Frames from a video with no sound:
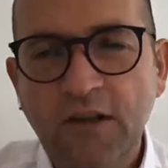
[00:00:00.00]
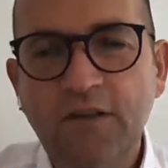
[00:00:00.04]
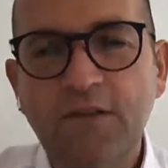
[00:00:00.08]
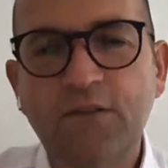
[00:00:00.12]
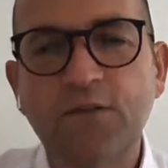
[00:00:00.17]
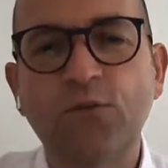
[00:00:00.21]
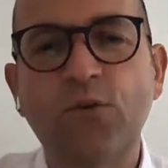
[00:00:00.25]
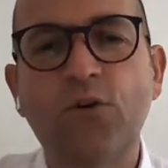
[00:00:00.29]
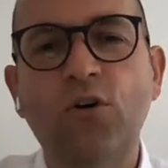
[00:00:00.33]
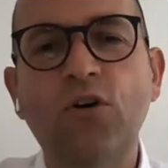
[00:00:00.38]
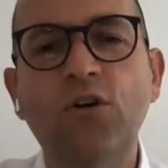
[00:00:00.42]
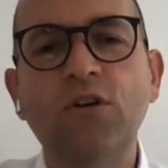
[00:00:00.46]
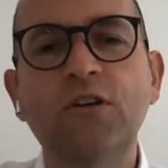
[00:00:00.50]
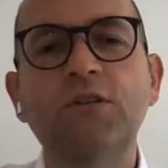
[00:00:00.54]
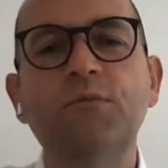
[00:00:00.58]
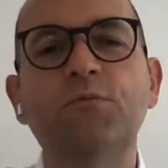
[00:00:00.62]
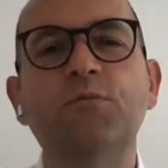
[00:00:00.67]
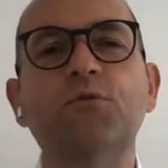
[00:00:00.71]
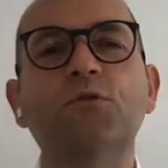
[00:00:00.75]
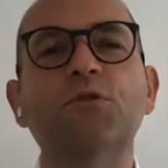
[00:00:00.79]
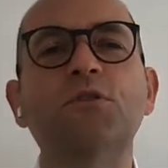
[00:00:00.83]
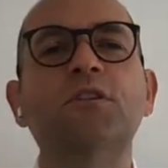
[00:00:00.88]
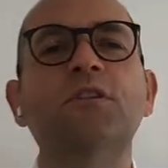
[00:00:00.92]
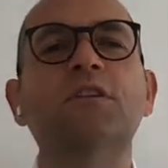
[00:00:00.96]
So
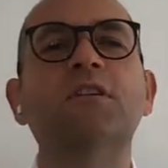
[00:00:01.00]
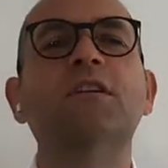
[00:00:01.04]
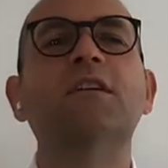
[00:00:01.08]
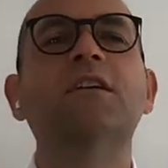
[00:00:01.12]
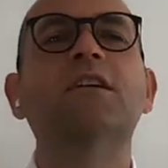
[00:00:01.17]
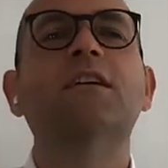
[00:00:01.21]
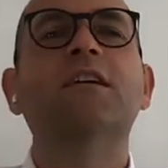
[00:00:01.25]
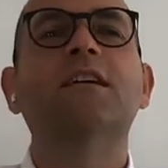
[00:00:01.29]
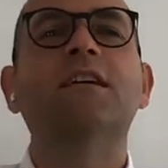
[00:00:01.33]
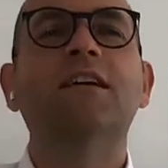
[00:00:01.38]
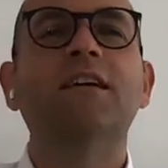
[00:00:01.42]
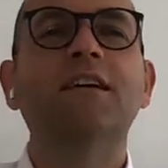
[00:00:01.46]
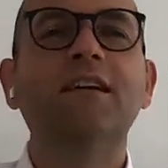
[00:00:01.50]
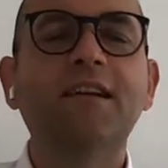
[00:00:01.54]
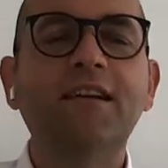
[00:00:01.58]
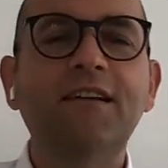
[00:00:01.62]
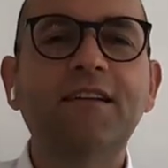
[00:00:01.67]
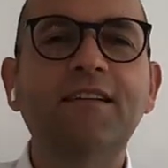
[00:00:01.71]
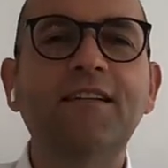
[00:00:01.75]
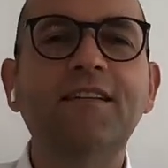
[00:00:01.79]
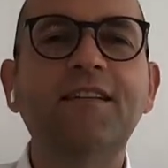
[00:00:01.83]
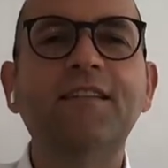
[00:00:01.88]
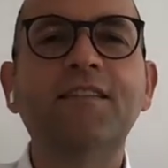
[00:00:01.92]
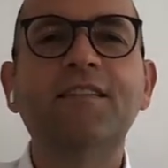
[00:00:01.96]
Hollywood
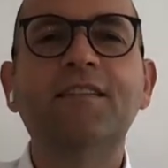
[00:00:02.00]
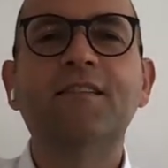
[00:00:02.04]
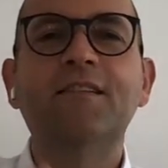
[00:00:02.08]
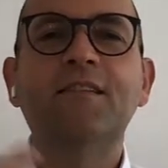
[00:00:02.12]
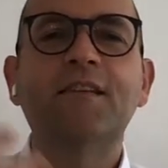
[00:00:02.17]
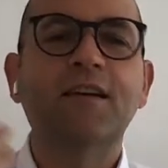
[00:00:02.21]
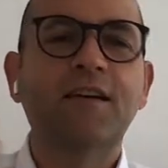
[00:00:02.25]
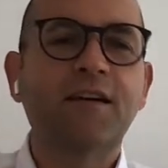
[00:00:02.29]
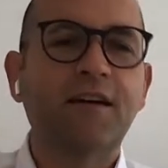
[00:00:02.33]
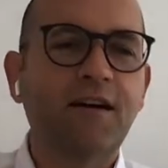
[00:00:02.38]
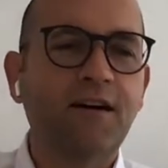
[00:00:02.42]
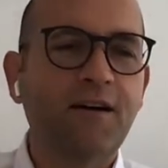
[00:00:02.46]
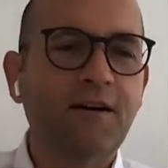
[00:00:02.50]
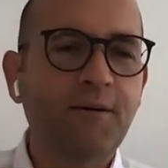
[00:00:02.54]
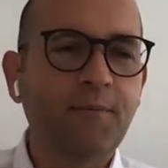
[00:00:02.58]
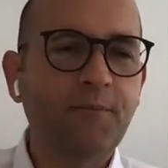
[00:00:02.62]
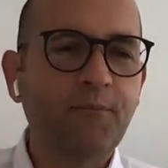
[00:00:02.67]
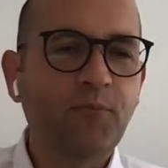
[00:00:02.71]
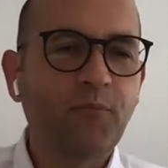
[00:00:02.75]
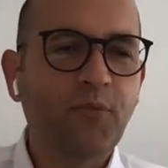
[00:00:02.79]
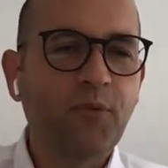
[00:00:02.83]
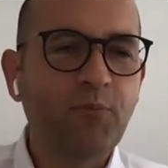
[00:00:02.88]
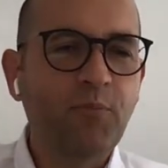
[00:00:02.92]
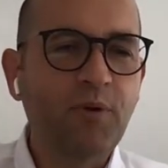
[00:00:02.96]
is
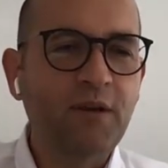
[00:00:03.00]
um,